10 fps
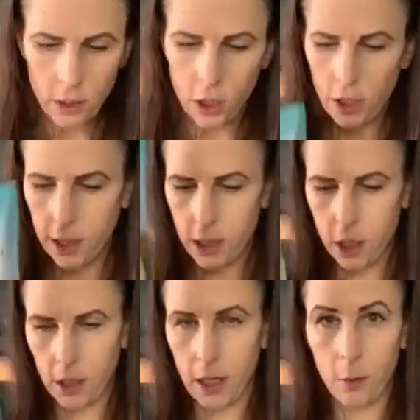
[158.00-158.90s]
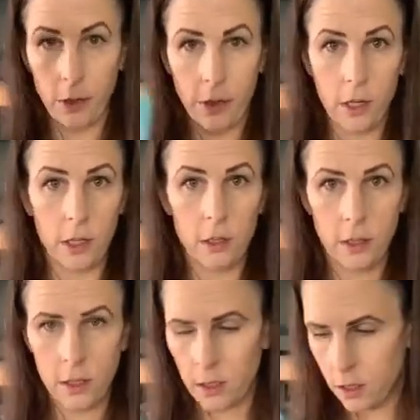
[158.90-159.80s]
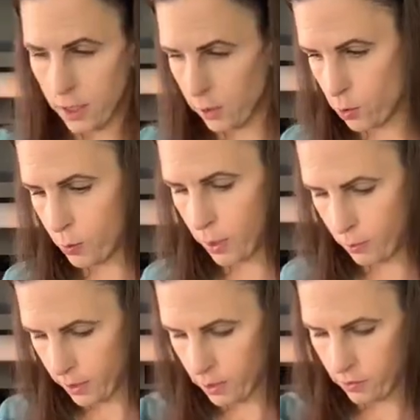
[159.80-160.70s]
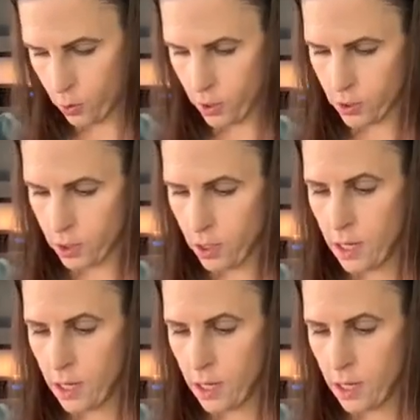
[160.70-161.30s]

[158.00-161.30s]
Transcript: So you're gonna start out with our sandwich bread mix, of course.